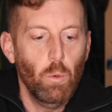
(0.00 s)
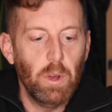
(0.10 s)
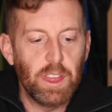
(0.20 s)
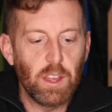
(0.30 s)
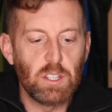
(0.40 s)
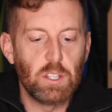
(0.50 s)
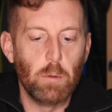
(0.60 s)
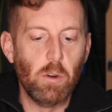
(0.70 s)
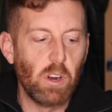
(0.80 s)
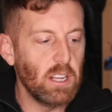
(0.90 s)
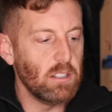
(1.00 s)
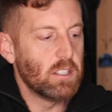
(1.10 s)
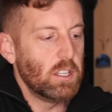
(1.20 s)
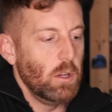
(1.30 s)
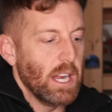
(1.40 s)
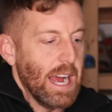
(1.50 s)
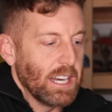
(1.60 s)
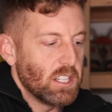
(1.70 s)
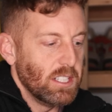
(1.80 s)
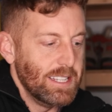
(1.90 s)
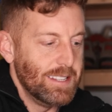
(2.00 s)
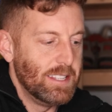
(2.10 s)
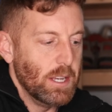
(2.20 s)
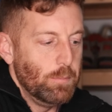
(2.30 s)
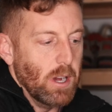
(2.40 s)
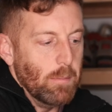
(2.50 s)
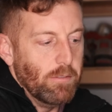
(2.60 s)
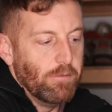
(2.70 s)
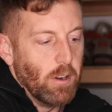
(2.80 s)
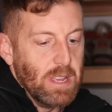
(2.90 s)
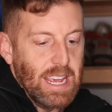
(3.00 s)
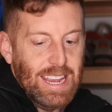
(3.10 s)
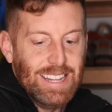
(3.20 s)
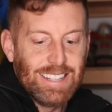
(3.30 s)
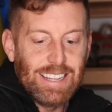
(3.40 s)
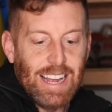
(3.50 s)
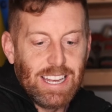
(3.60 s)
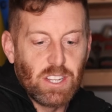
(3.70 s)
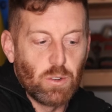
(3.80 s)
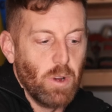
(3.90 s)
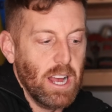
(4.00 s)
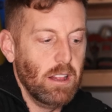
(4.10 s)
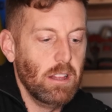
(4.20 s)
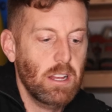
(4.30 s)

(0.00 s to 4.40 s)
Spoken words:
With those thermo gills, you can actually zip up from the inside as well.